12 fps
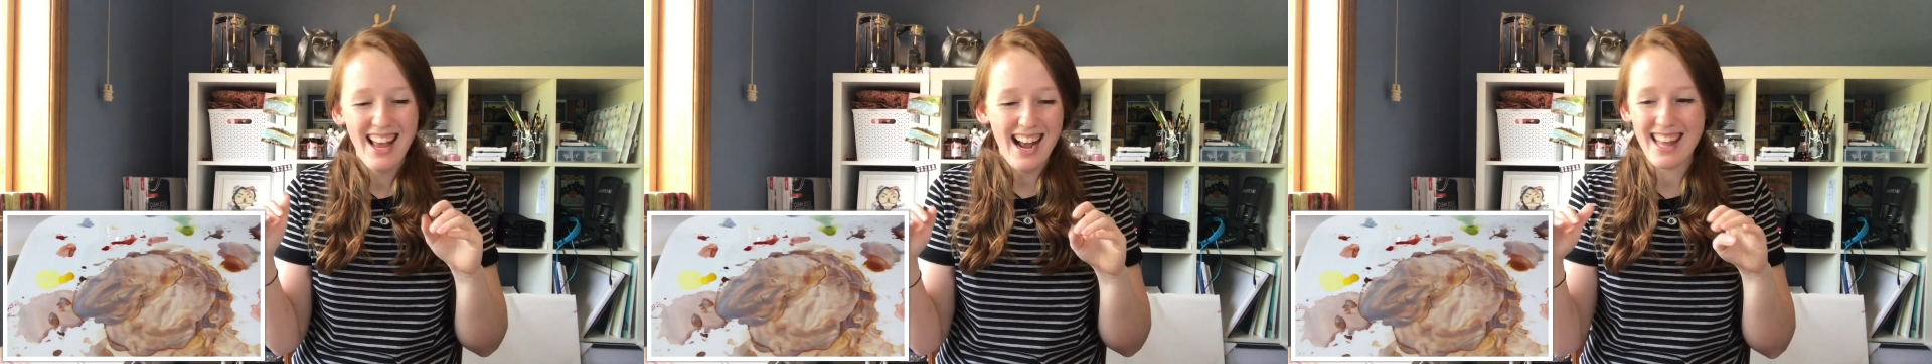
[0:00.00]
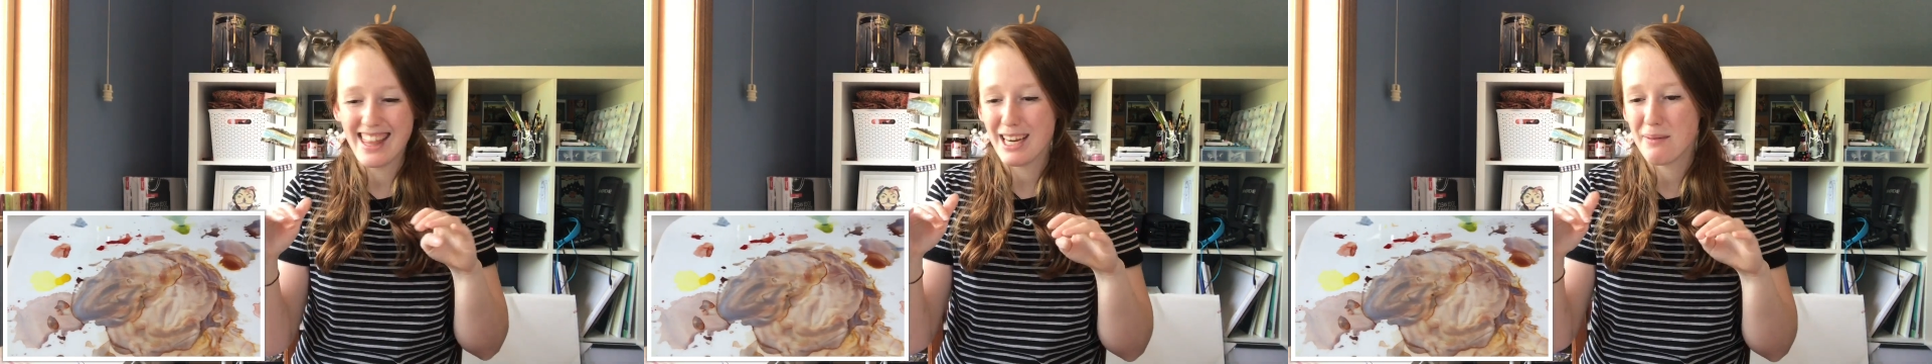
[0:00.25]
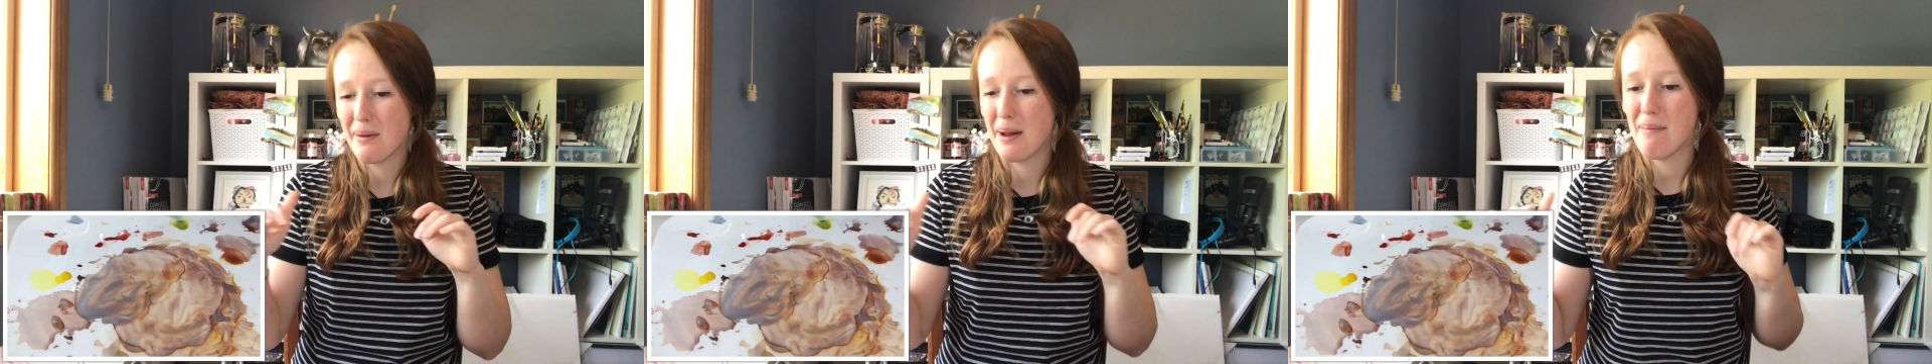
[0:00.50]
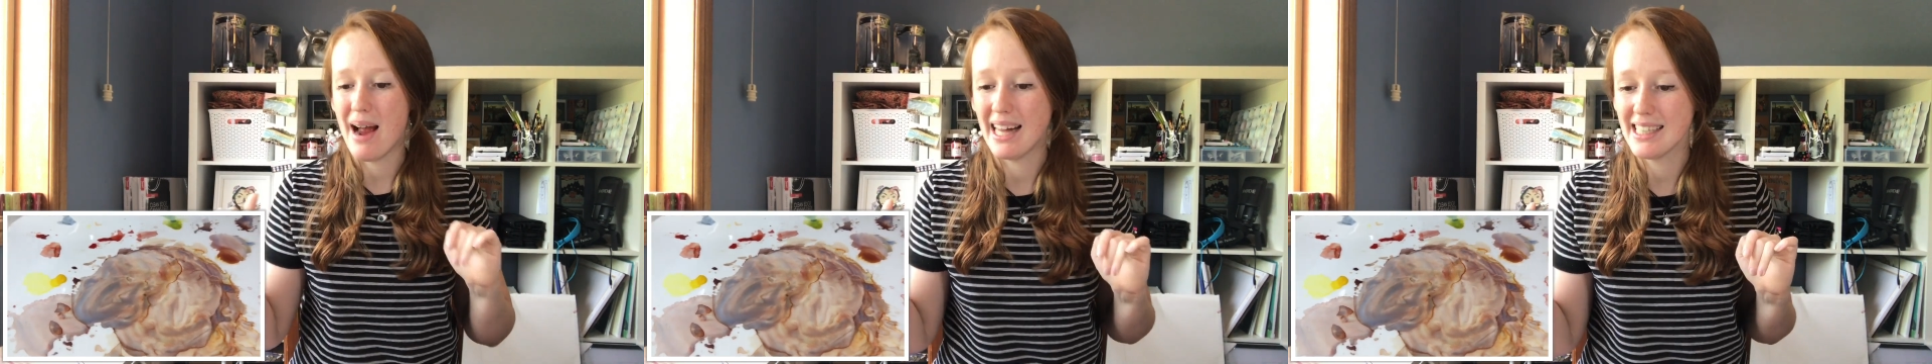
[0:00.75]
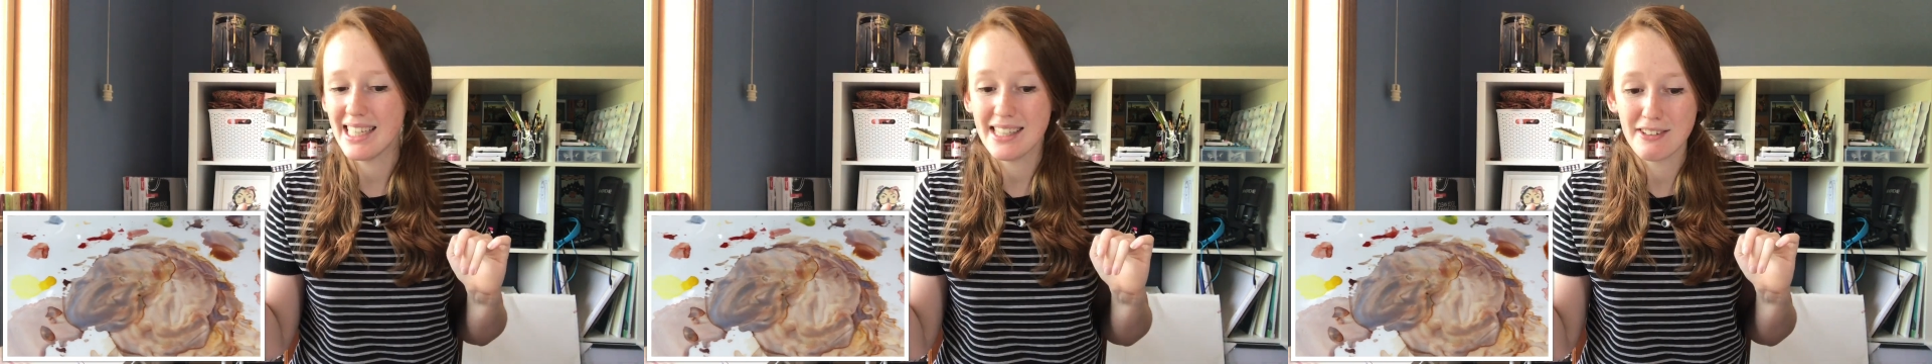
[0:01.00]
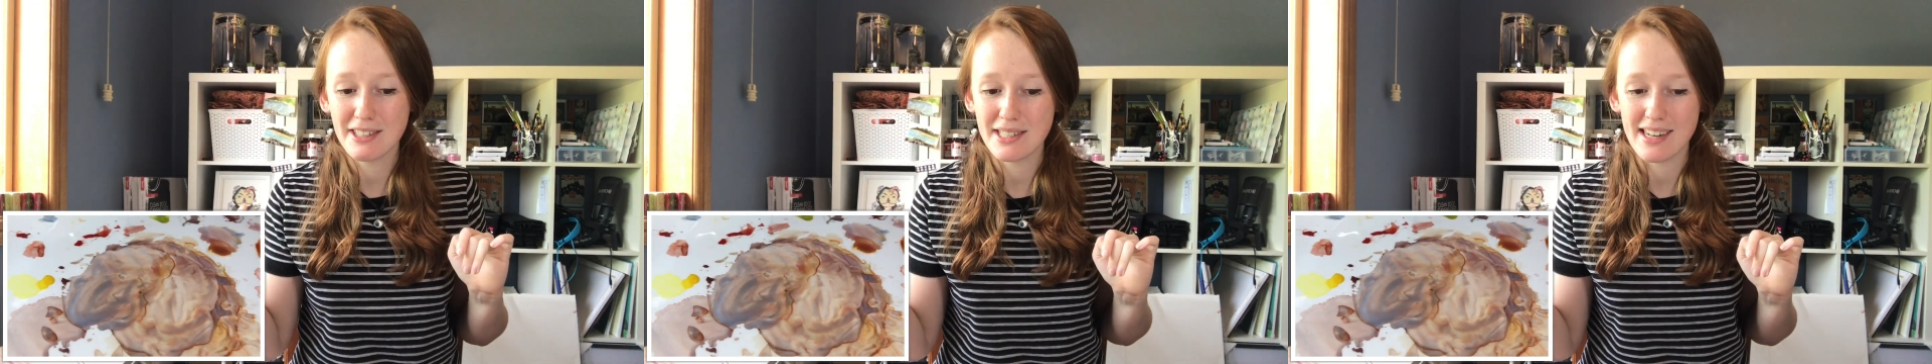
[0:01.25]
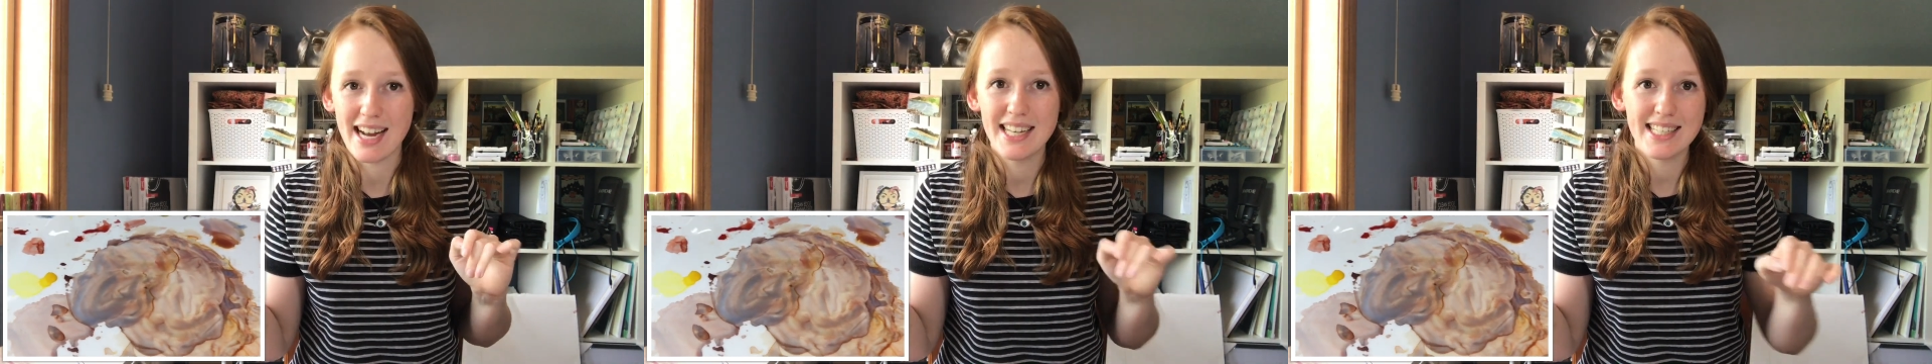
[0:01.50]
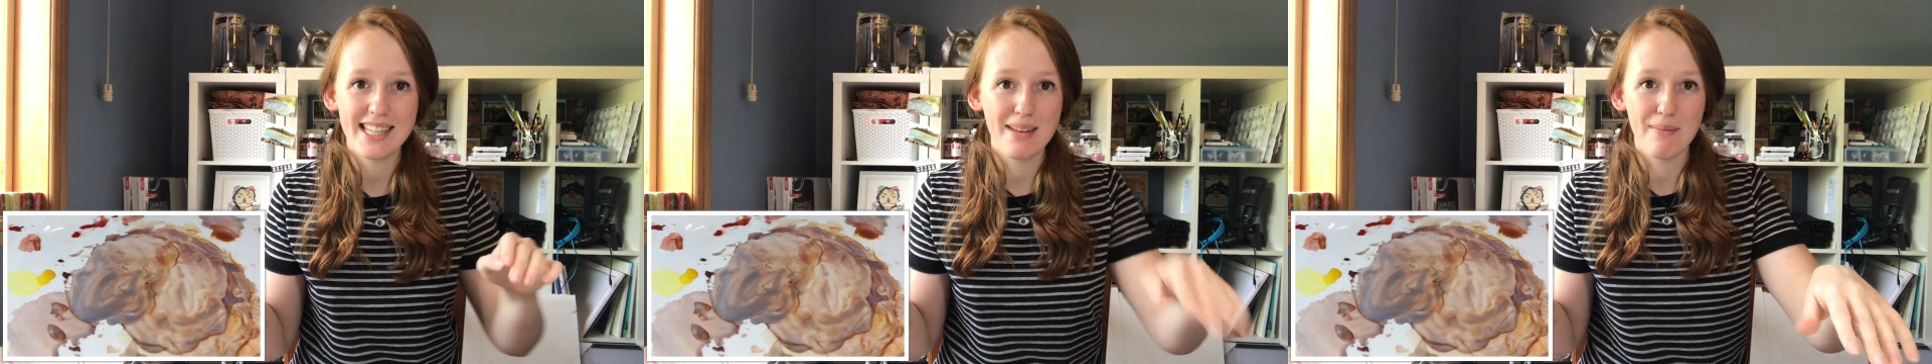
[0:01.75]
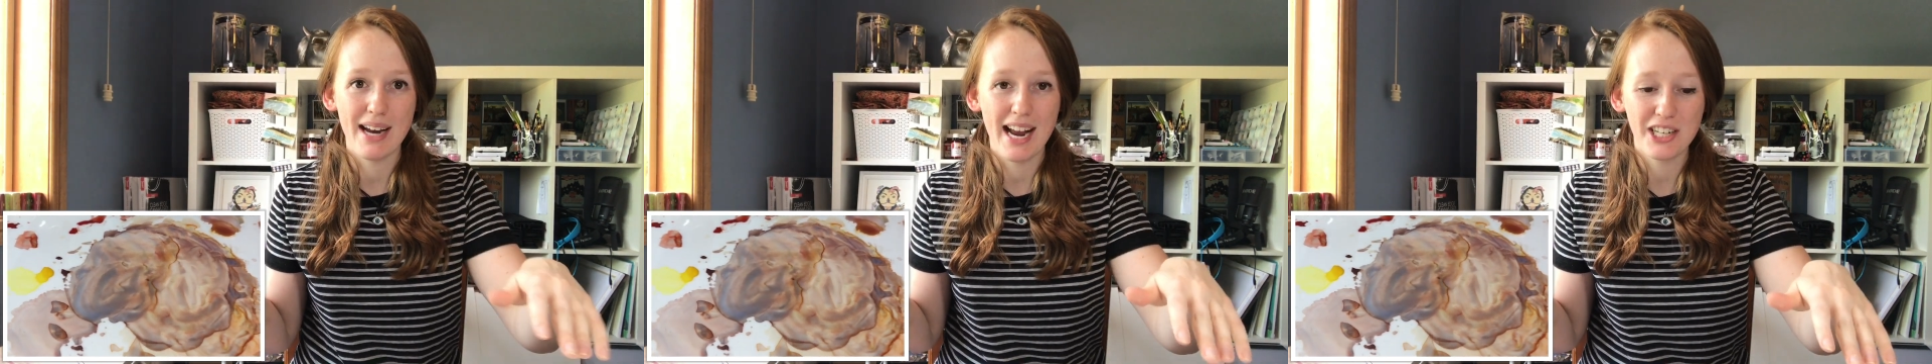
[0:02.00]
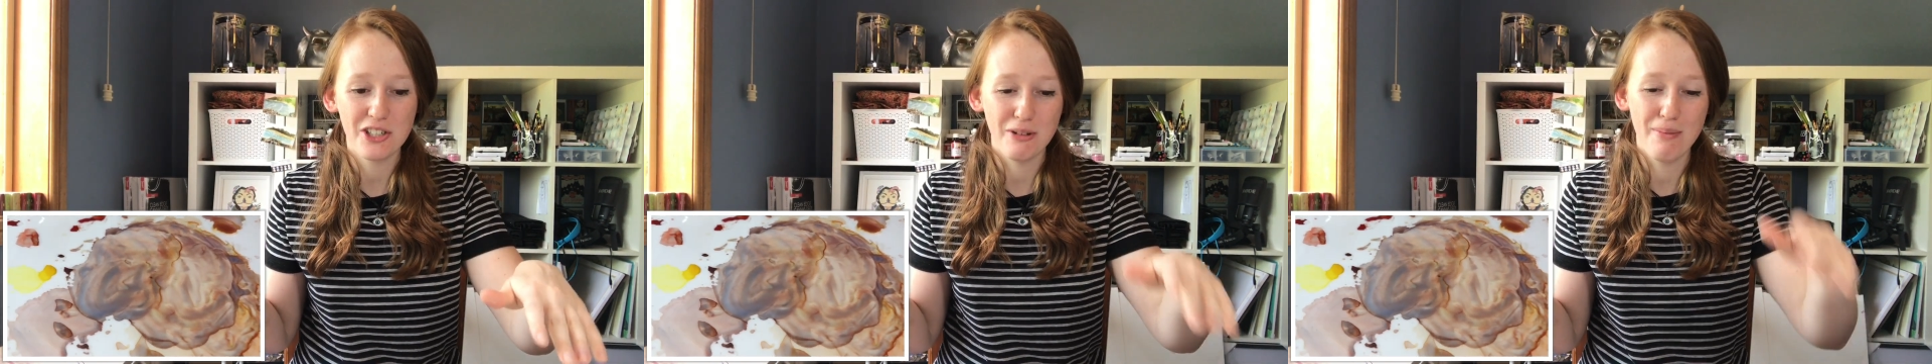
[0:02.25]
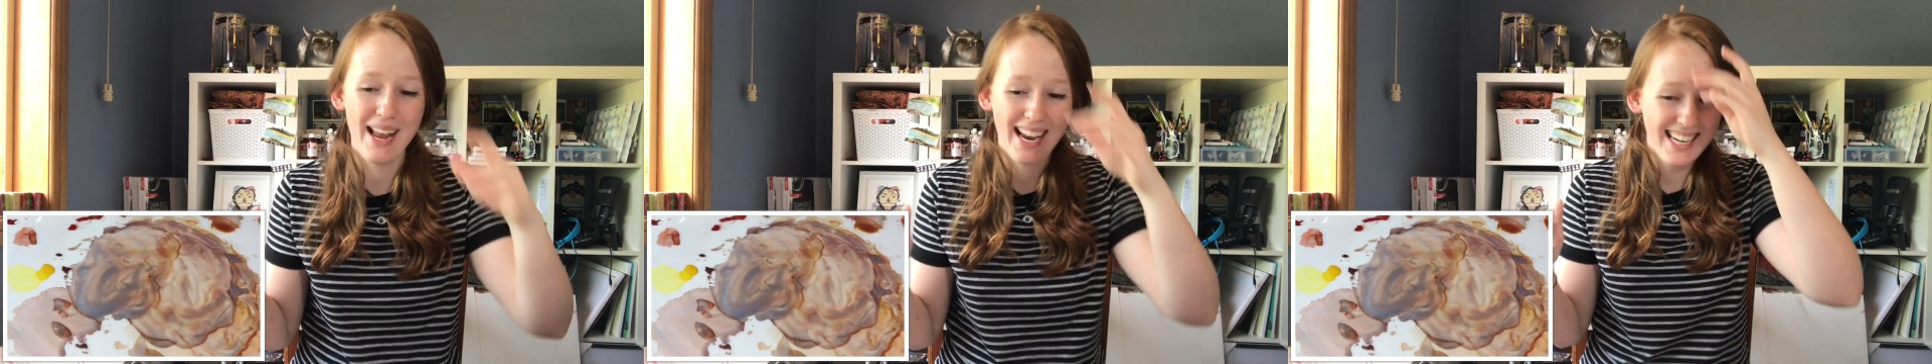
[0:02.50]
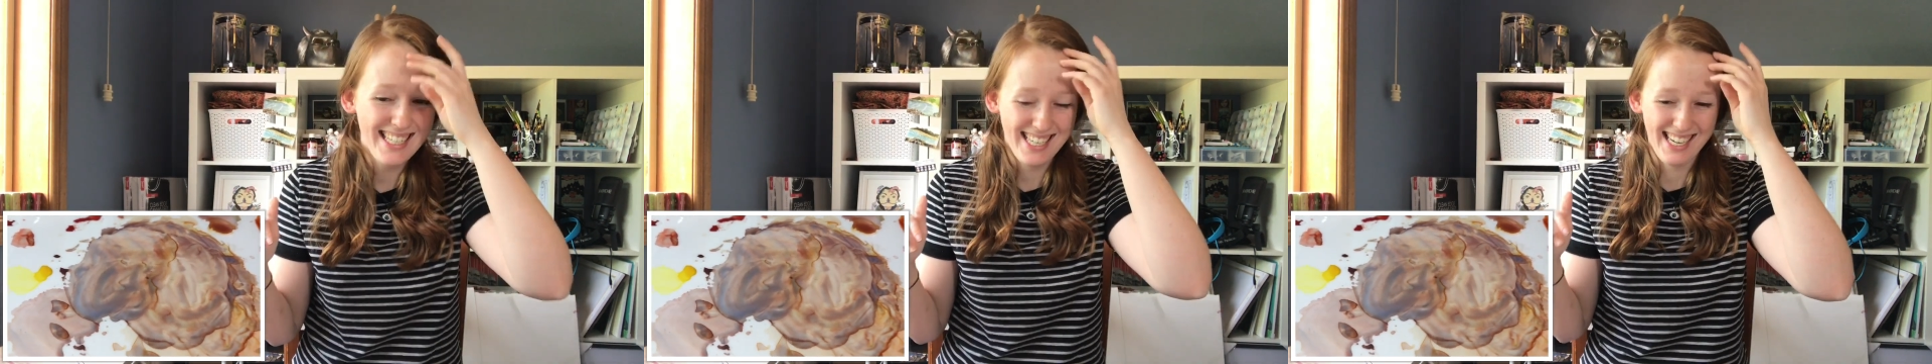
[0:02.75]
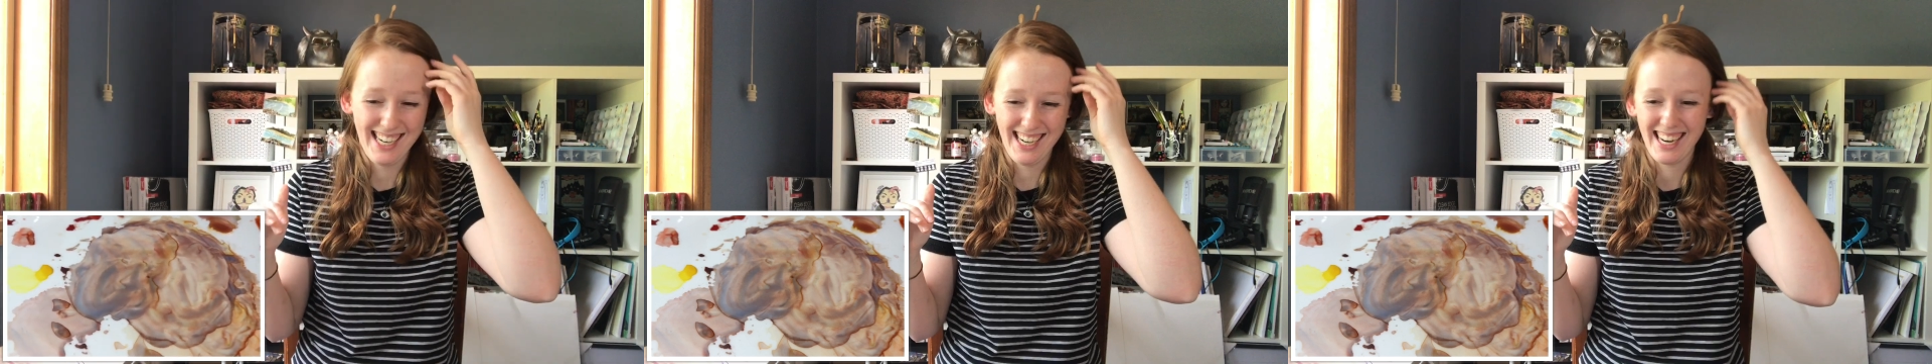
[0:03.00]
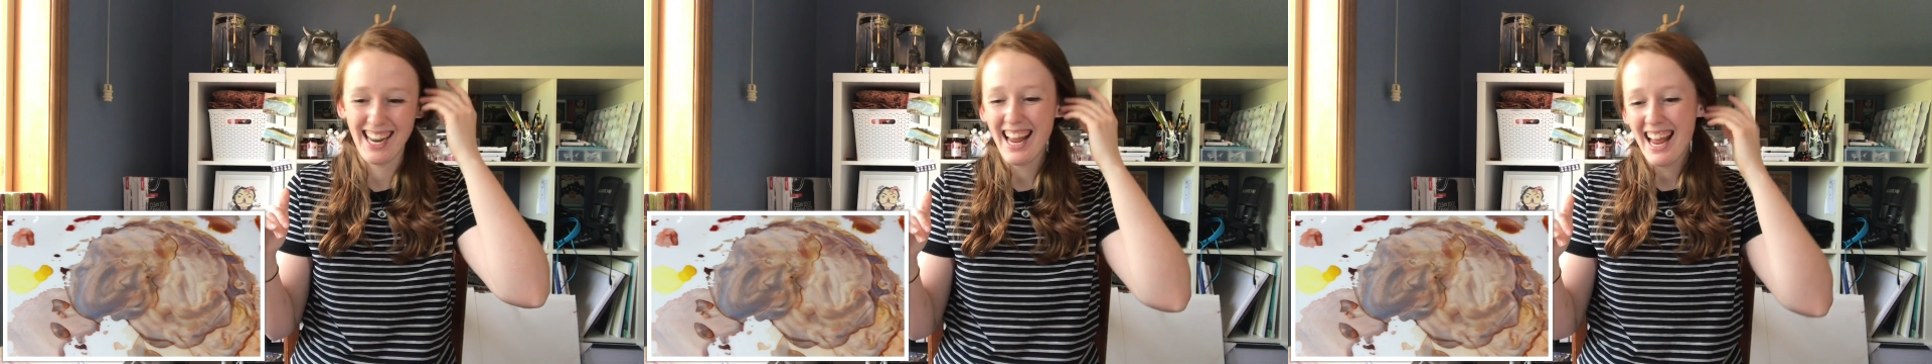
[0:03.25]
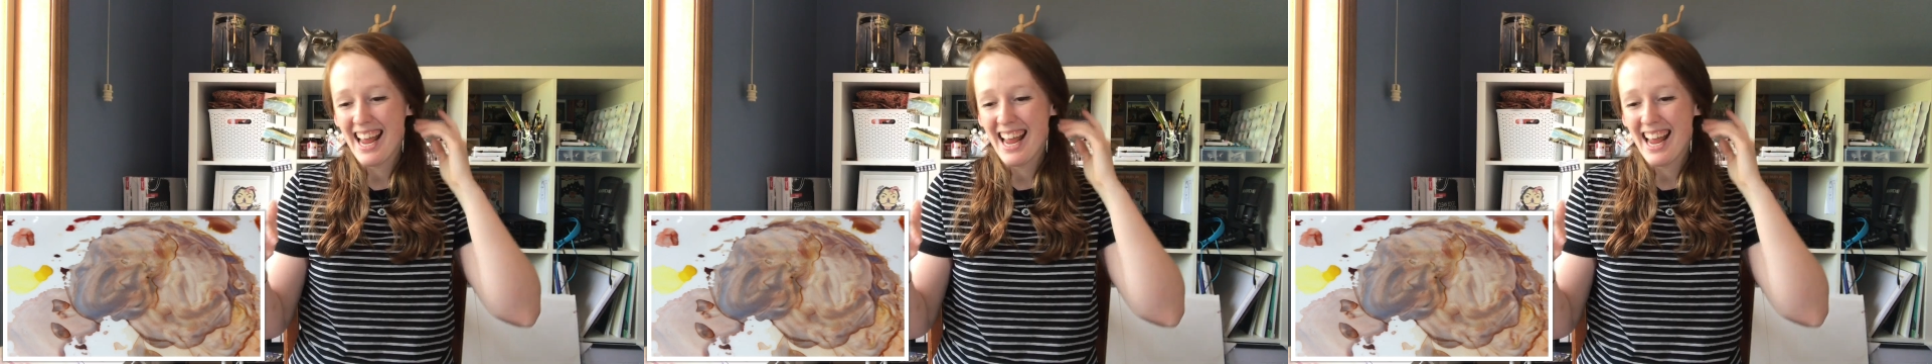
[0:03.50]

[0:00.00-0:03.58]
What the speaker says: I think my palette looks nicer than my actual painting.